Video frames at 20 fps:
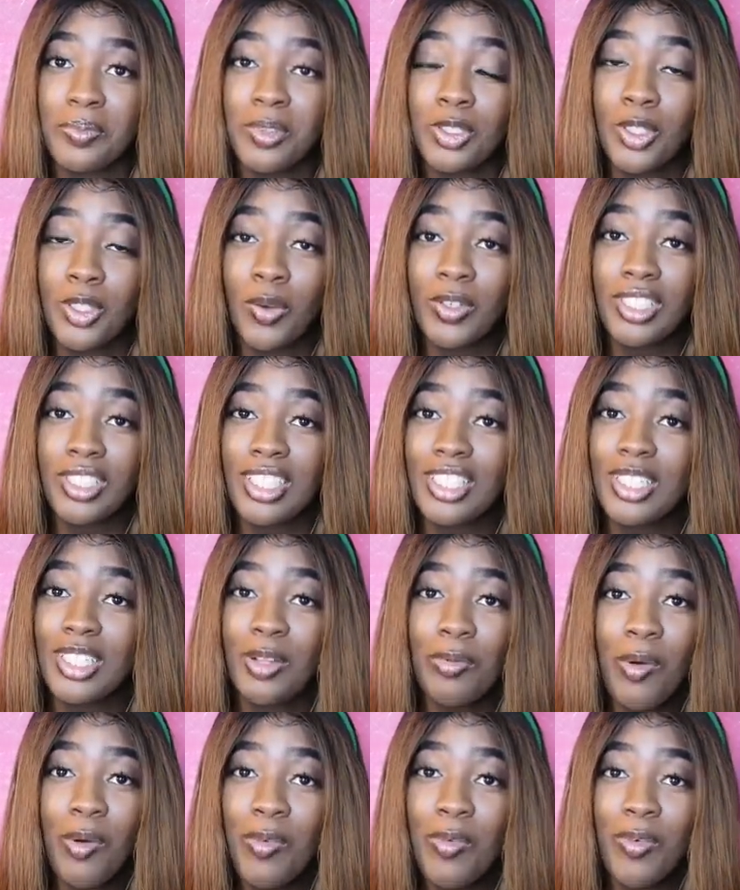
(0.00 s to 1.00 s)
So it's either
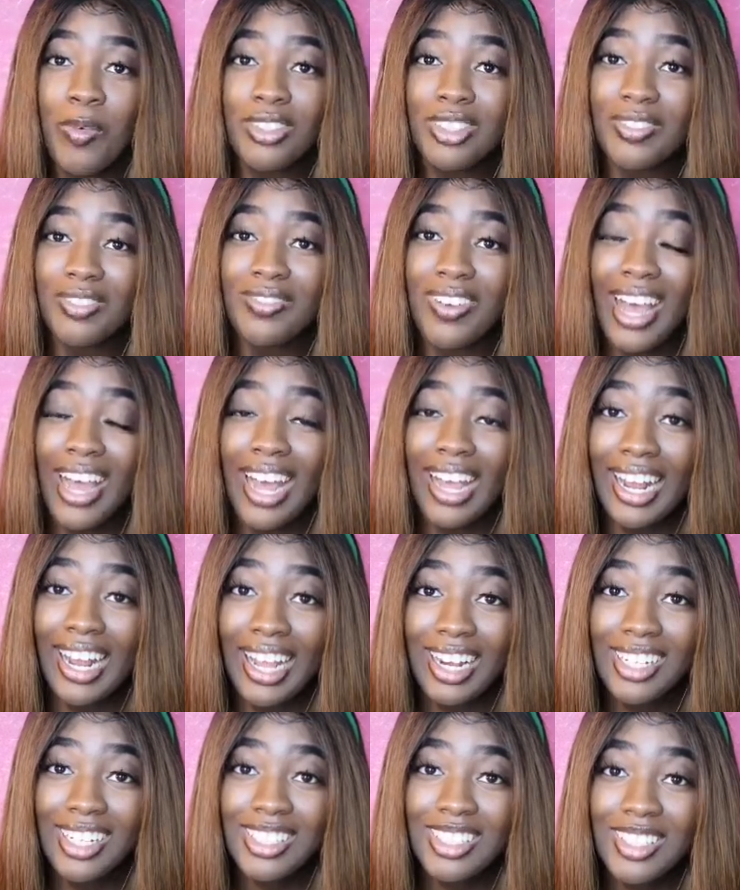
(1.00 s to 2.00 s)
the movie wasn't
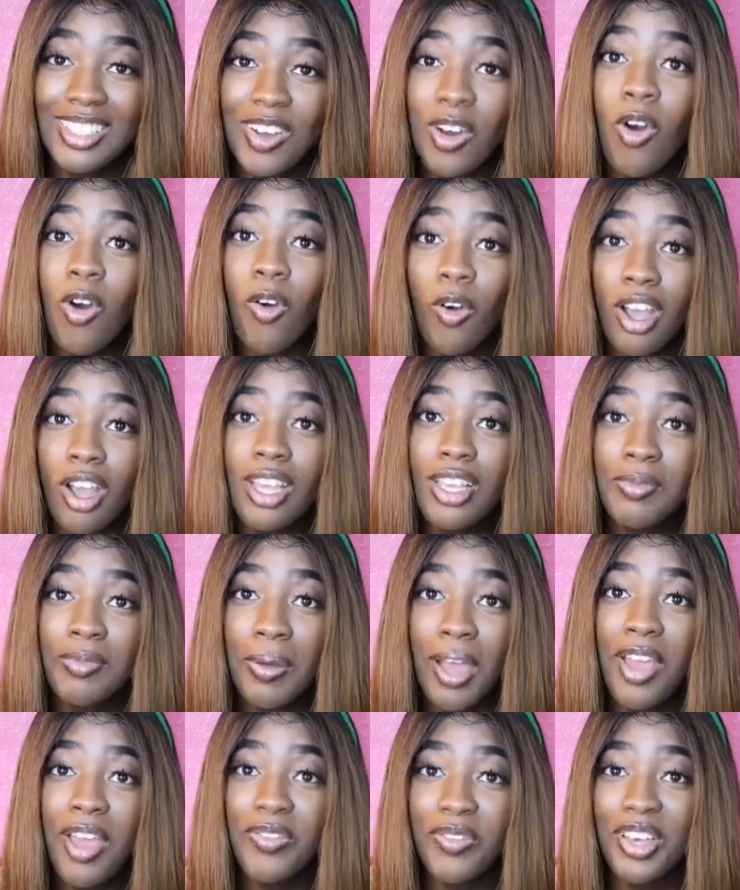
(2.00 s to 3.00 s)
$5 or he
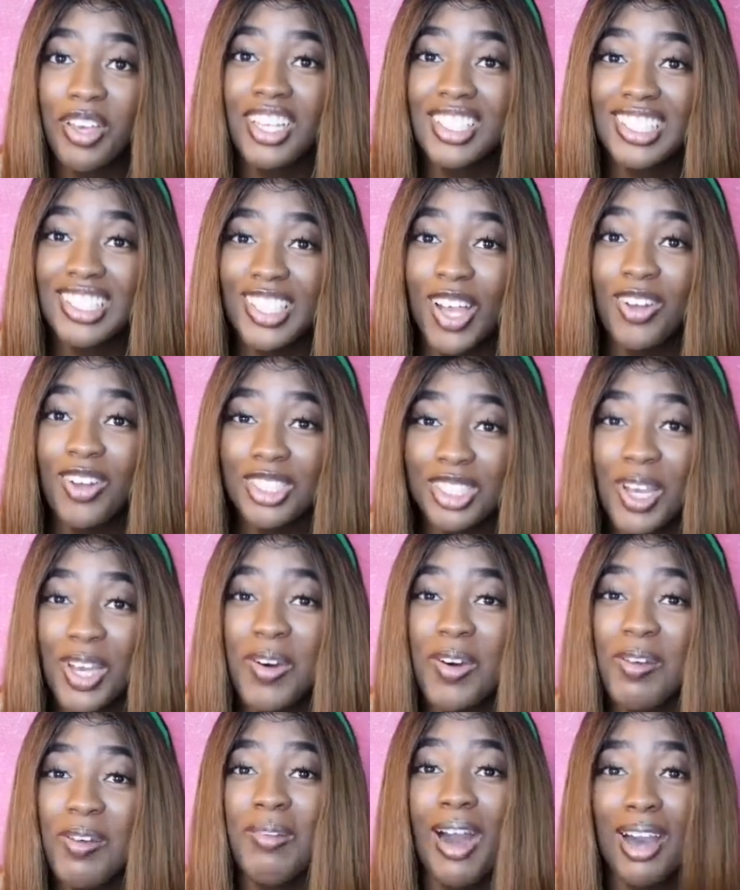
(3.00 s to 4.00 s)
paid for himself
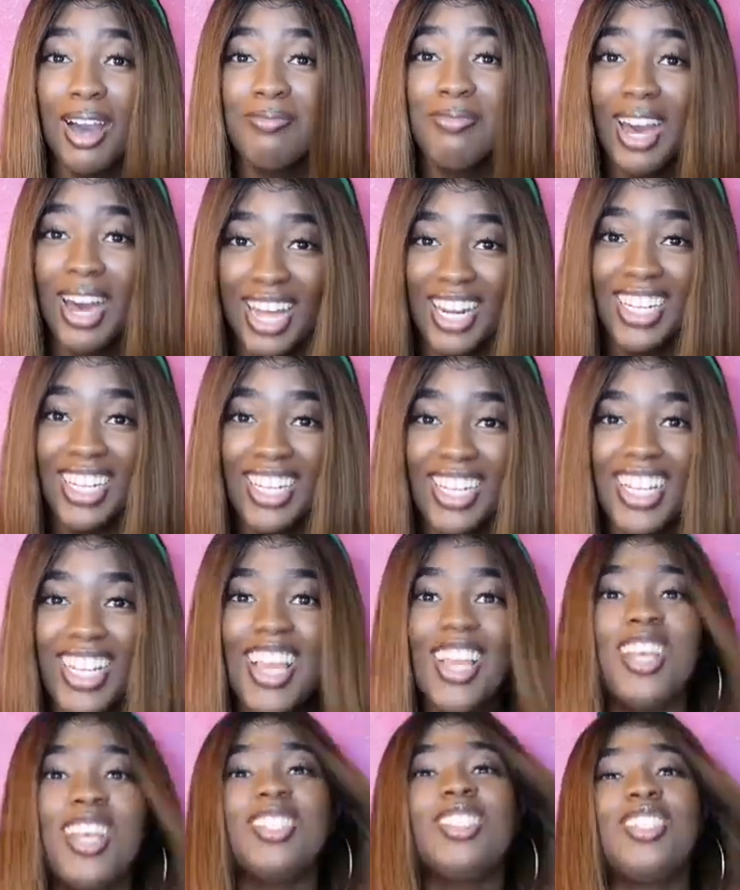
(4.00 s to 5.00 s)
too with my money.
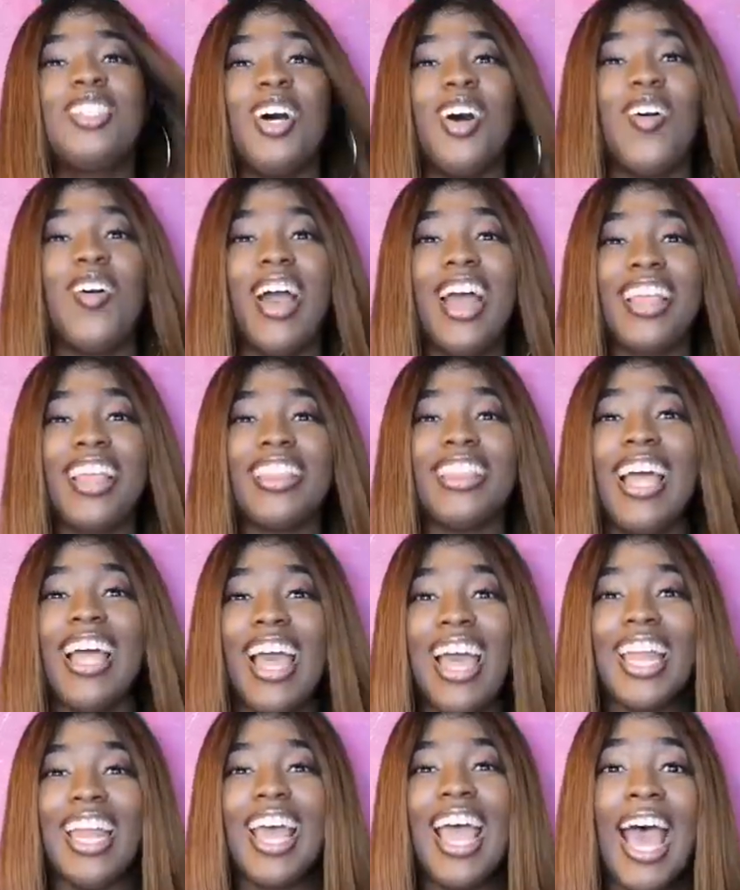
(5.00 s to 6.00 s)
So at
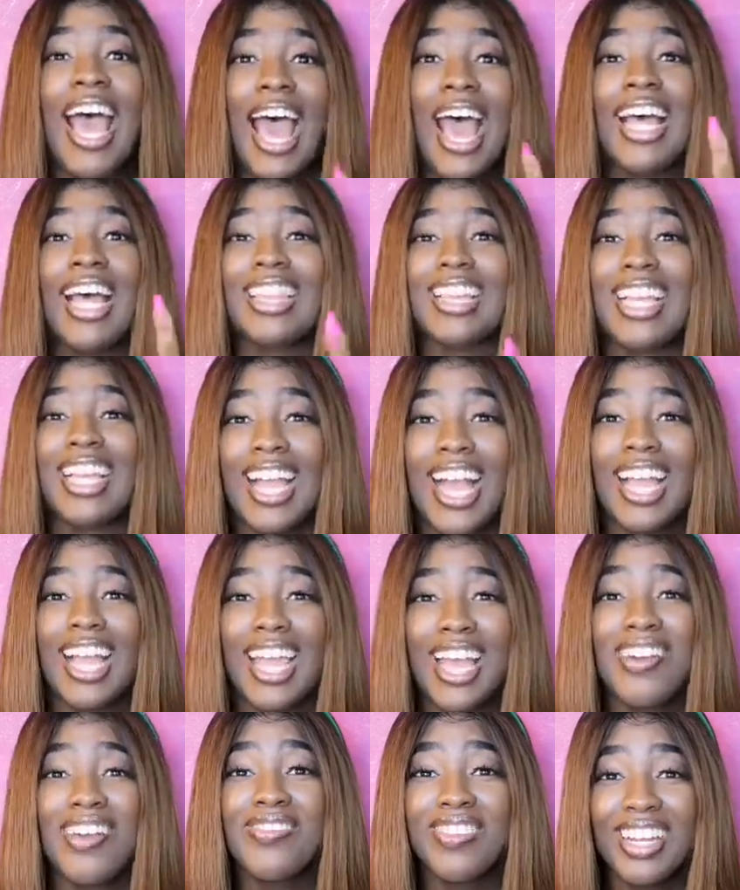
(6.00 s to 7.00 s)
that, I think I
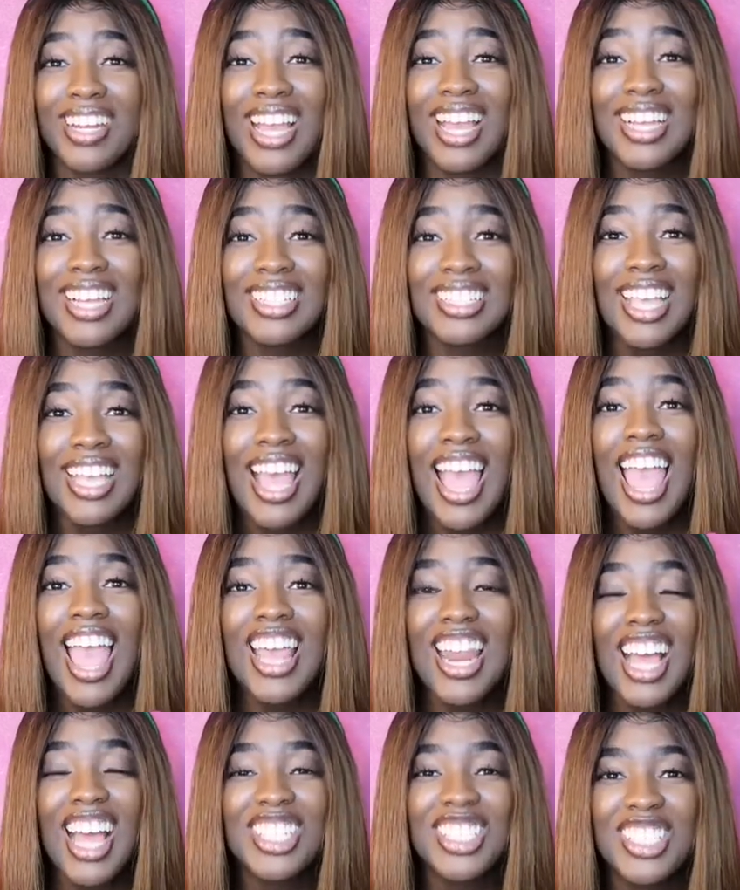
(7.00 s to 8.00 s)
got finessed.
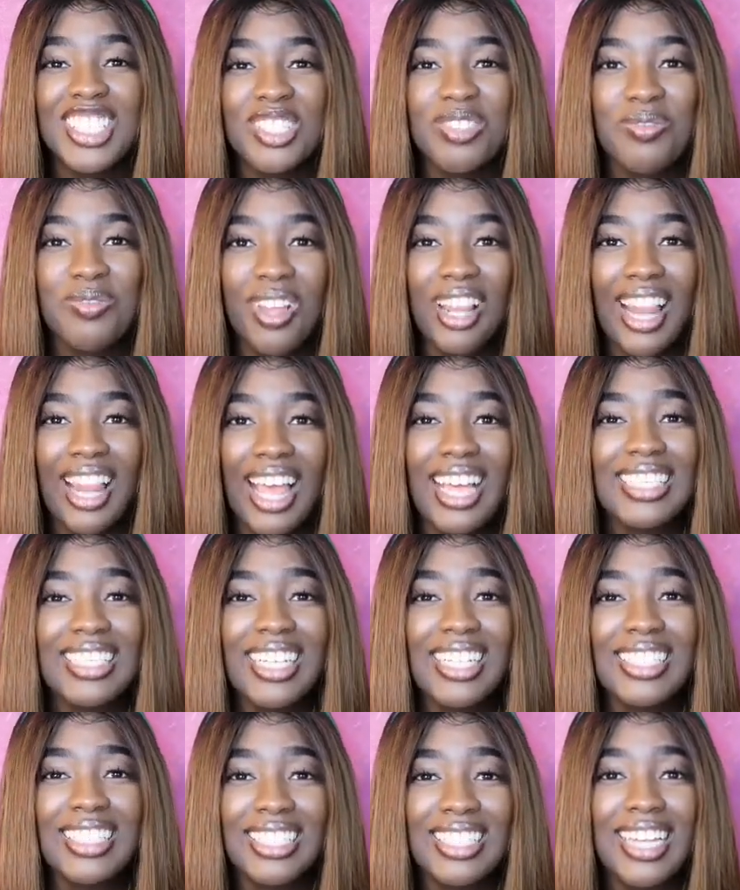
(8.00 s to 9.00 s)
And I just realized
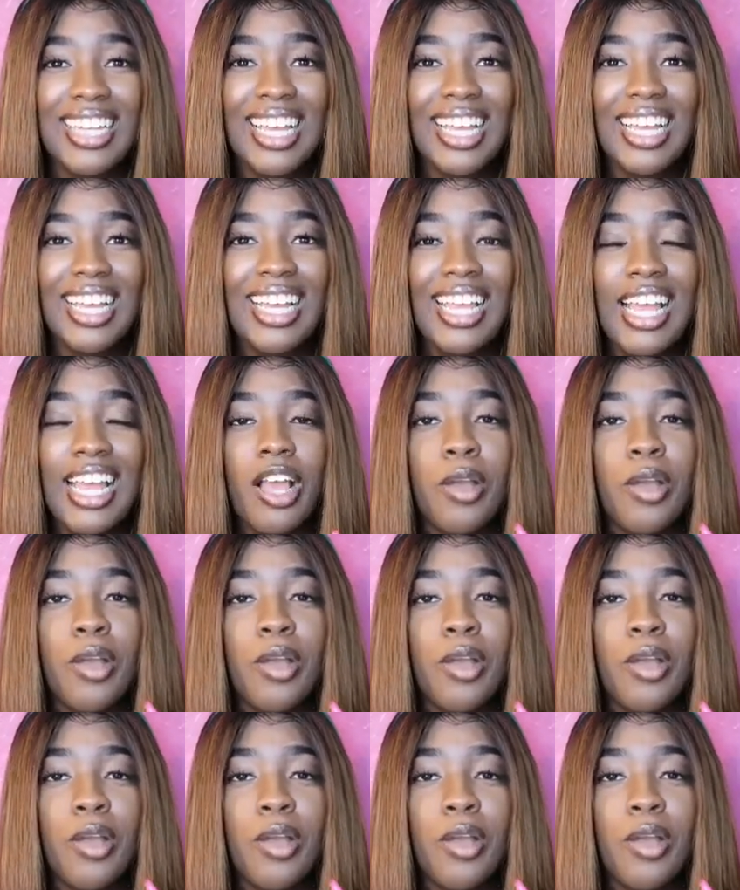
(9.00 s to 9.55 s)
that today.